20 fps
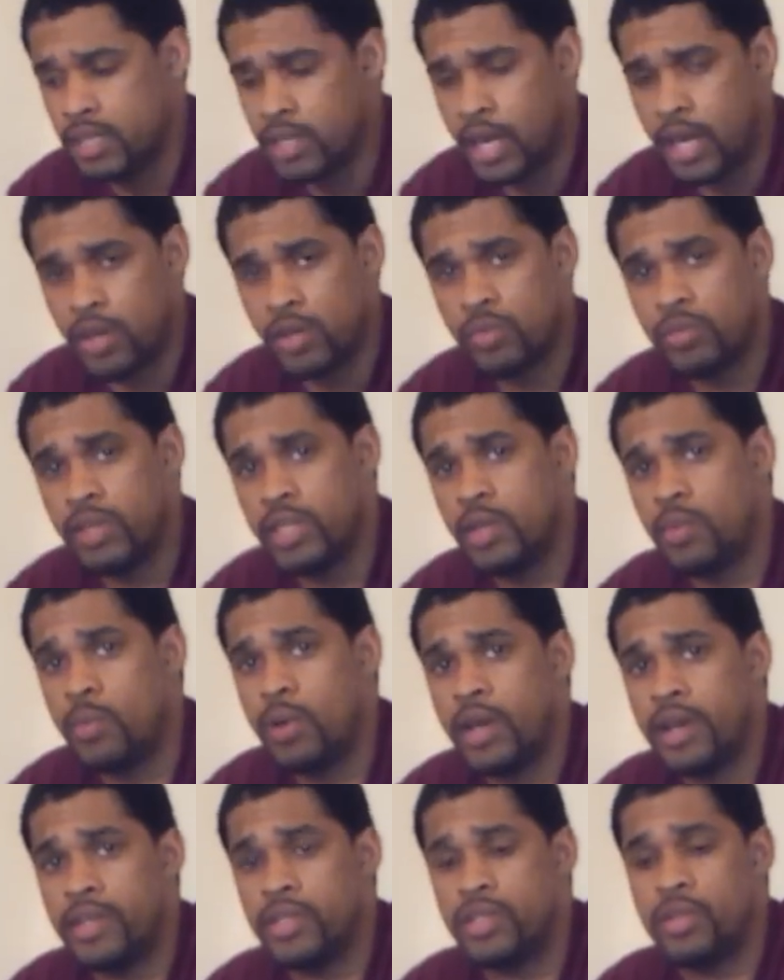I don't really
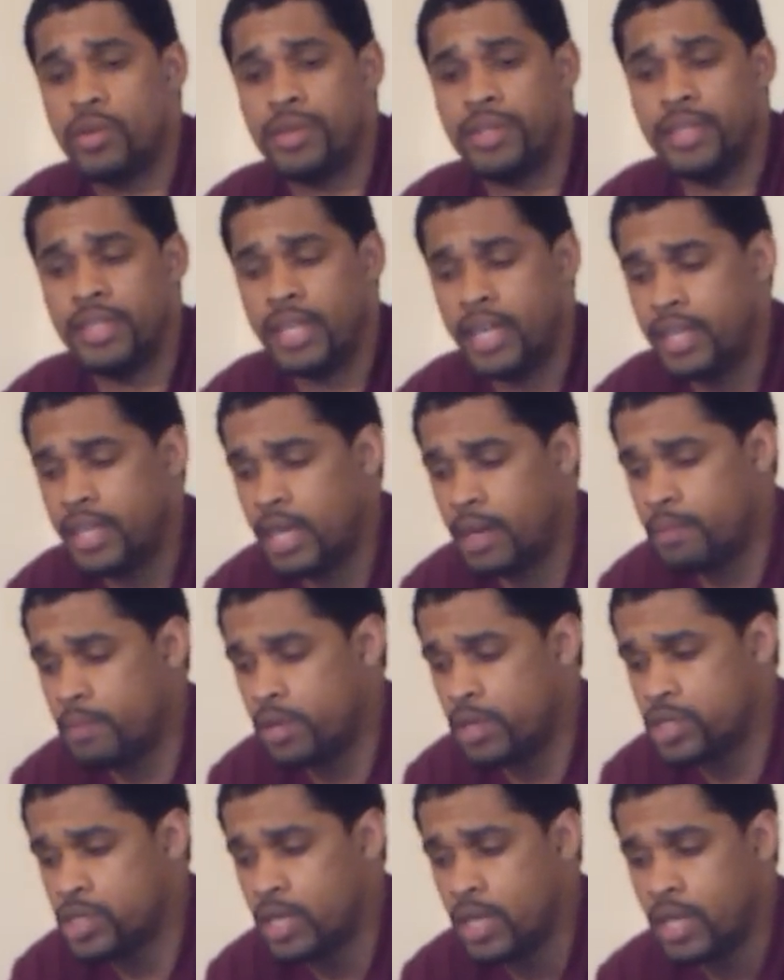wear it during the day that
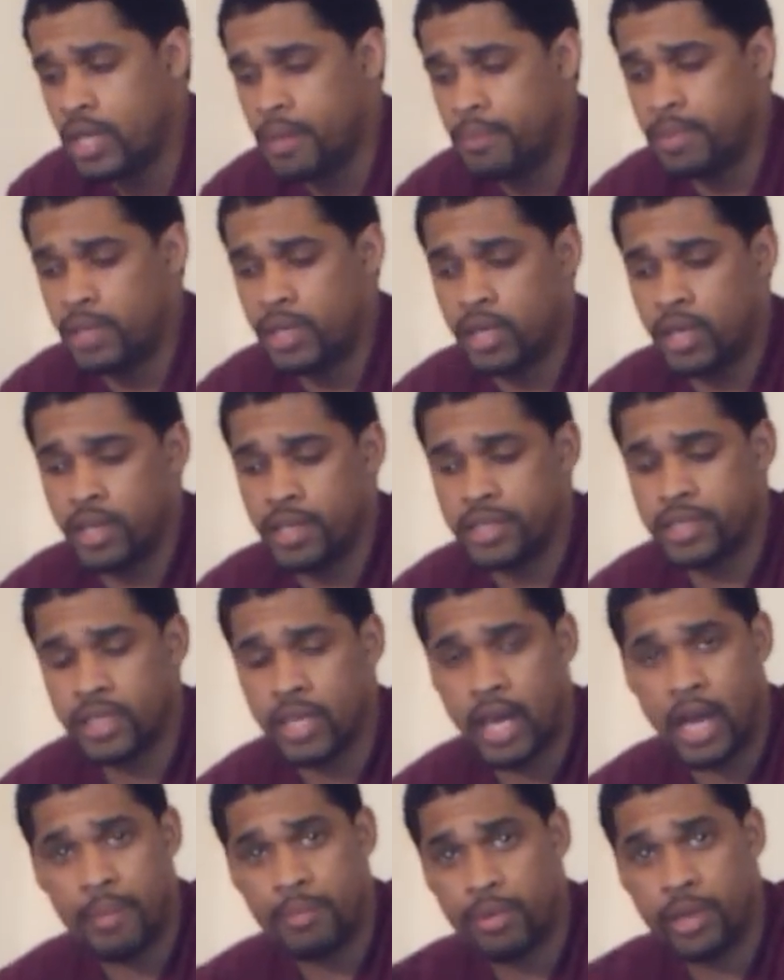much because
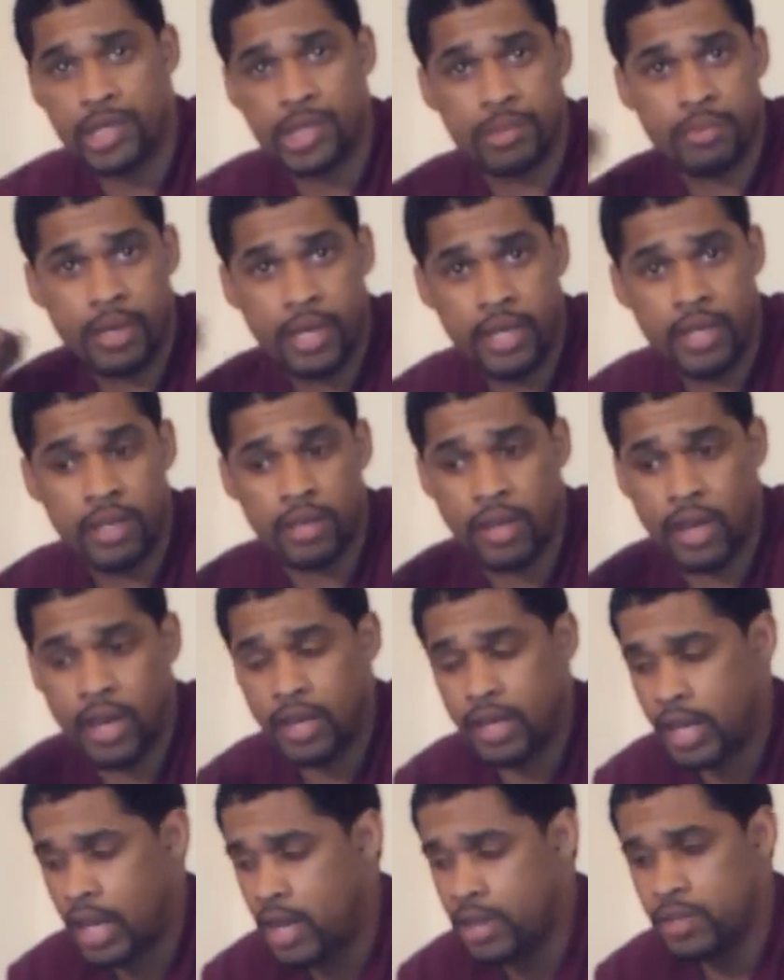I'm brushing my hair.
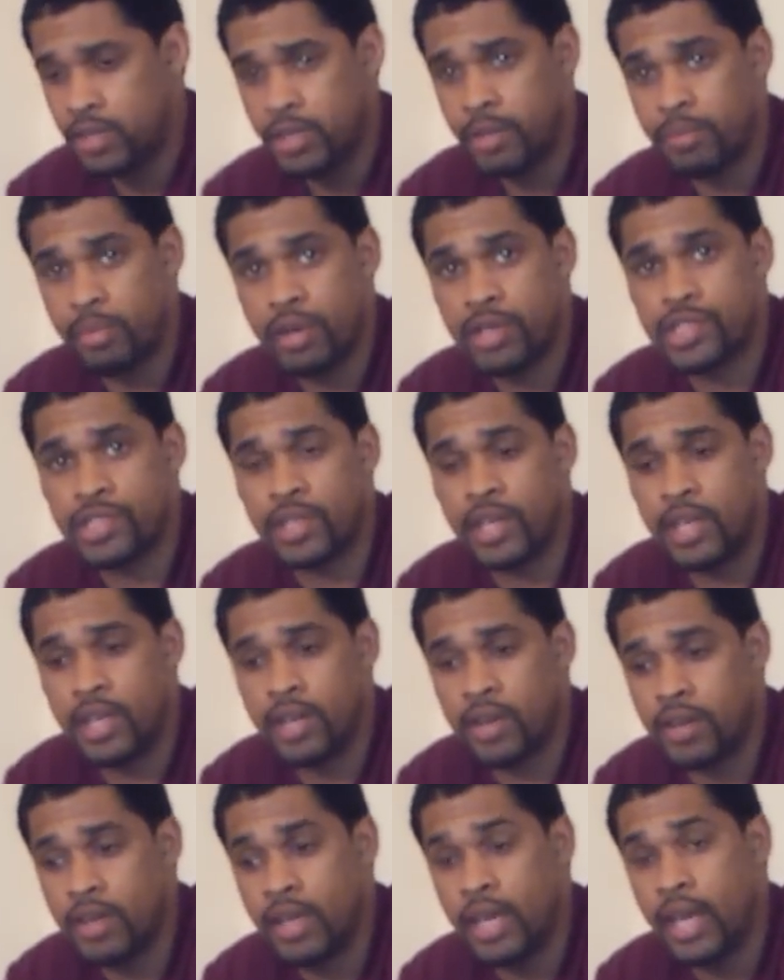How are you going to brush your
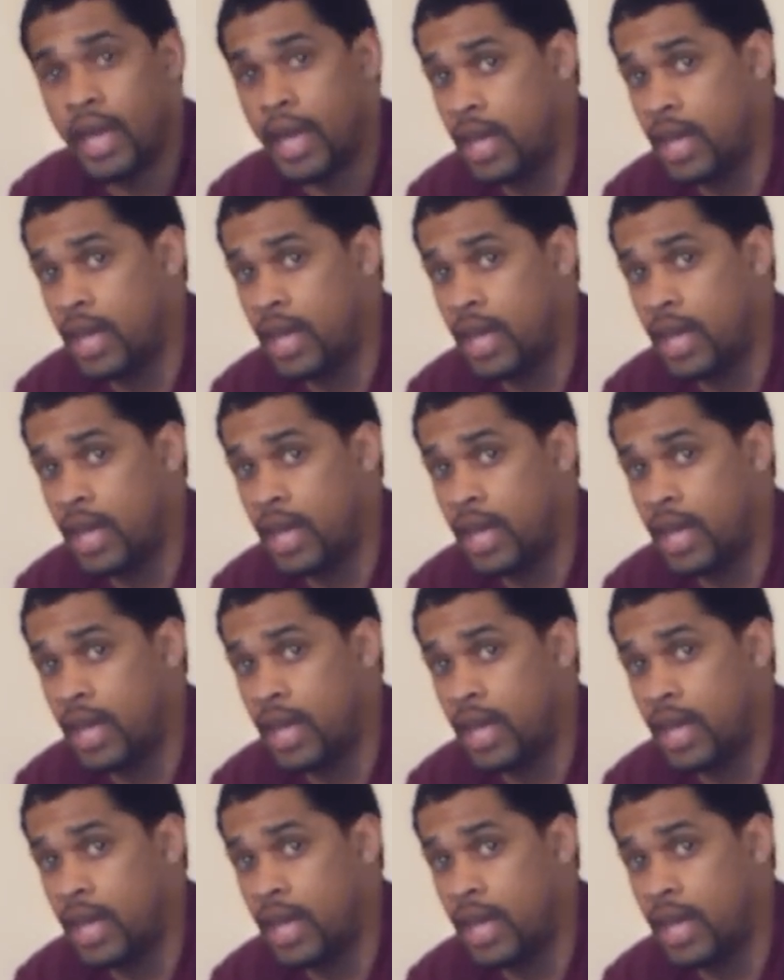hair?